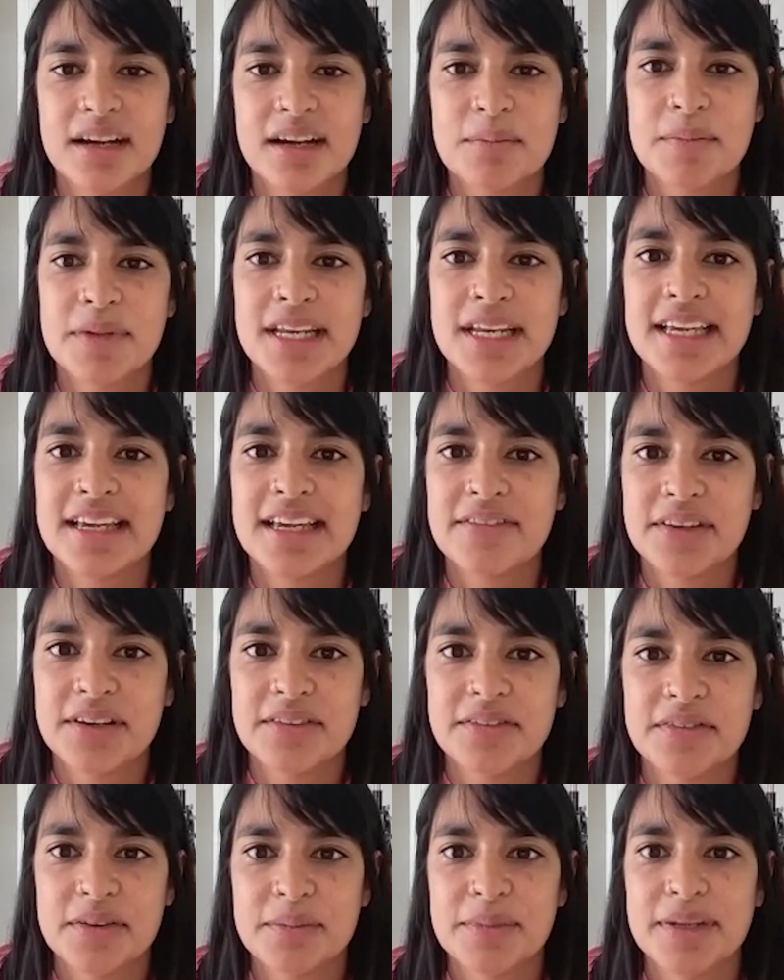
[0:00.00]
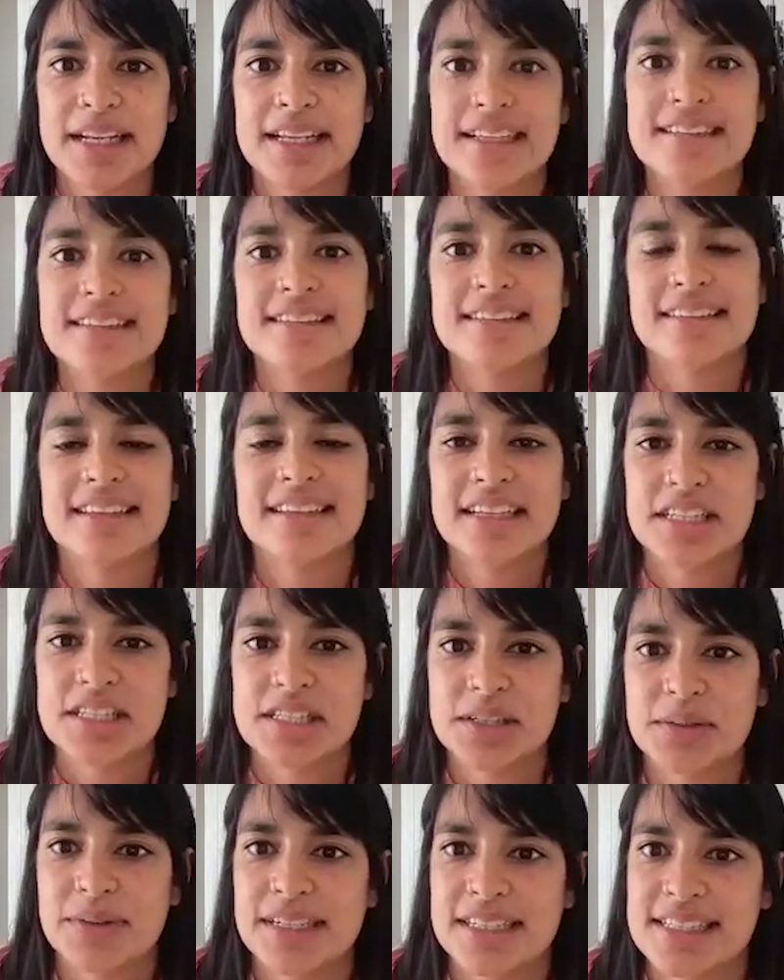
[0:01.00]
I'm going to give you a few minutes. Cecilia, do
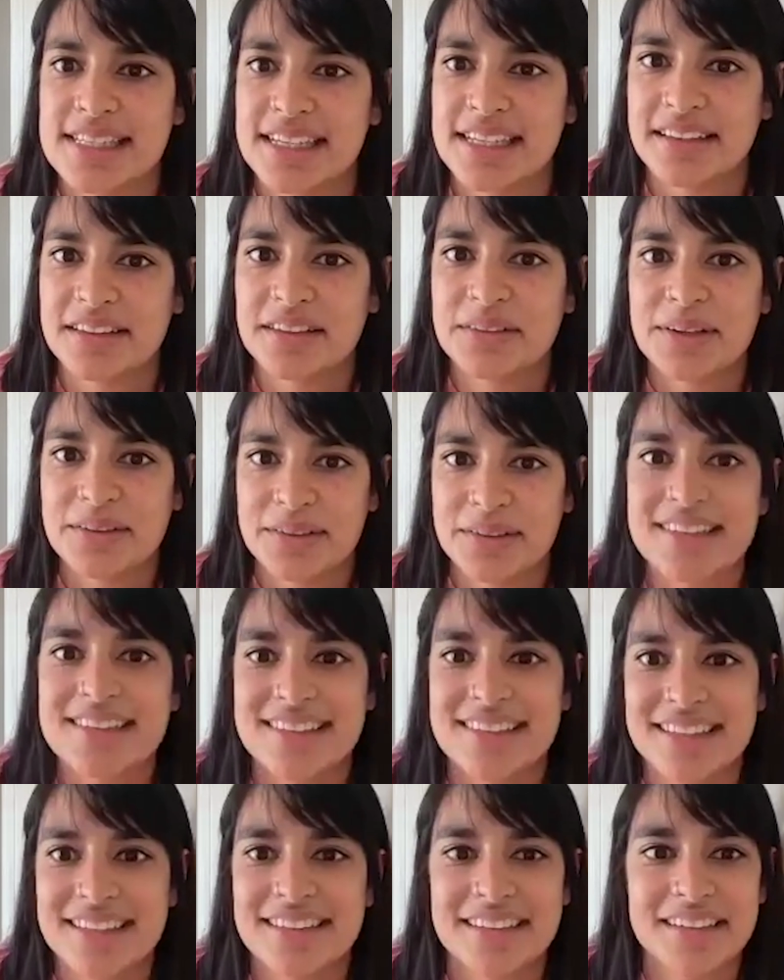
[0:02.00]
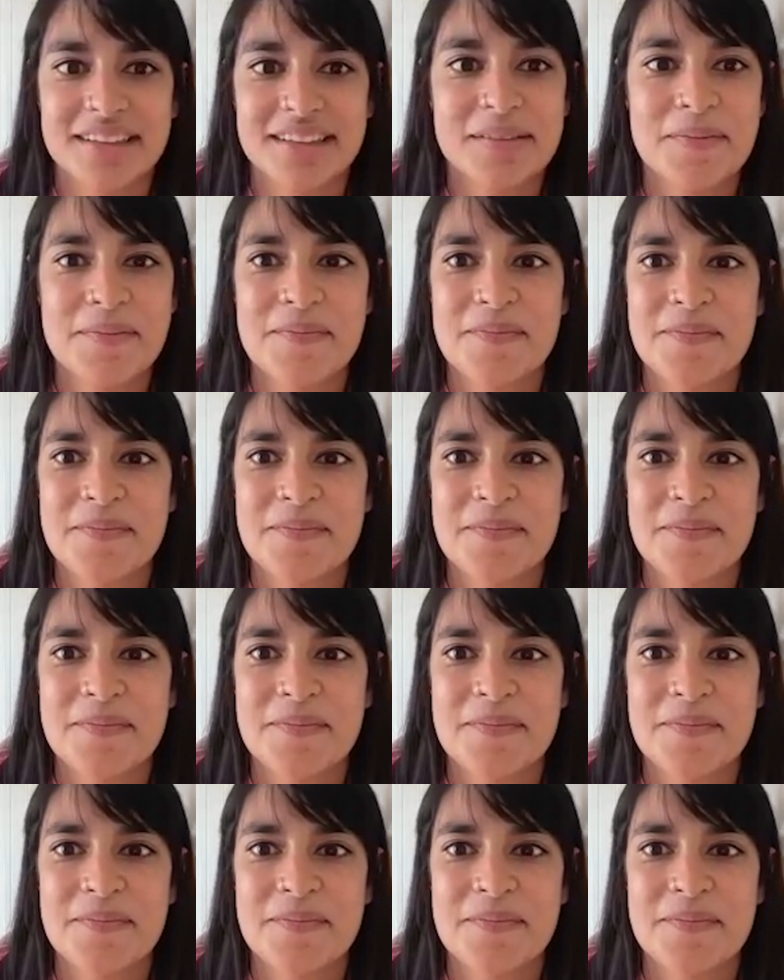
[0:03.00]
you want to take us away with this answer?